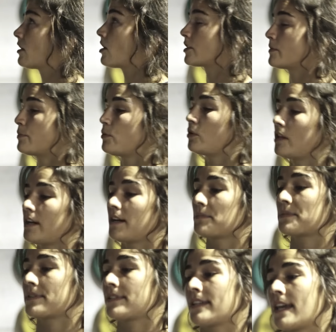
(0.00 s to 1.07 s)
on the
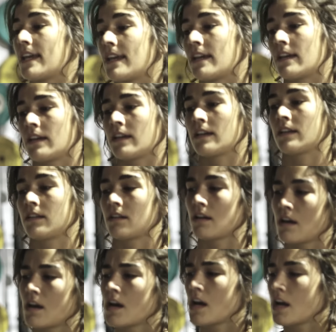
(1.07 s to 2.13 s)
pull-ups, and
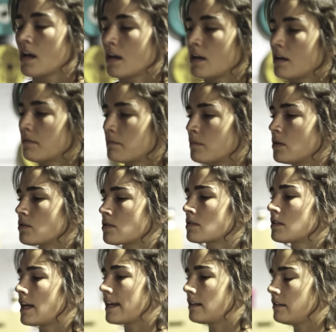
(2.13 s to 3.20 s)
most
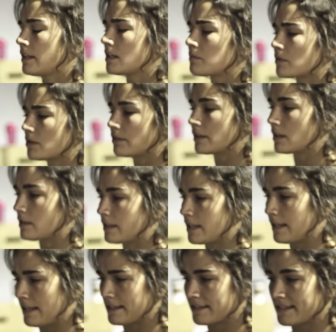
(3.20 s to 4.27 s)
likely unbroken on the
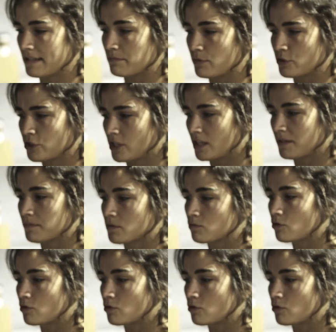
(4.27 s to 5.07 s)
handstand push-ups.